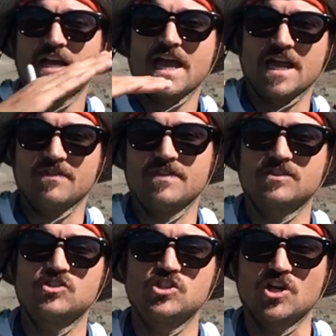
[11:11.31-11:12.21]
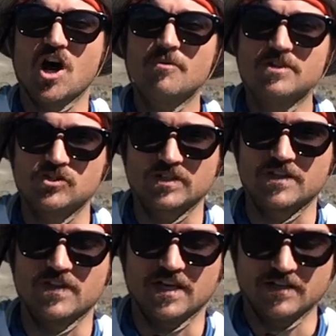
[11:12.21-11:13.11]
And this
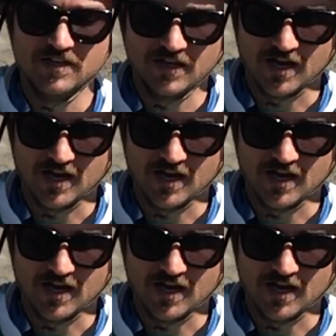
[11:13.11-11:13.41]
geometry then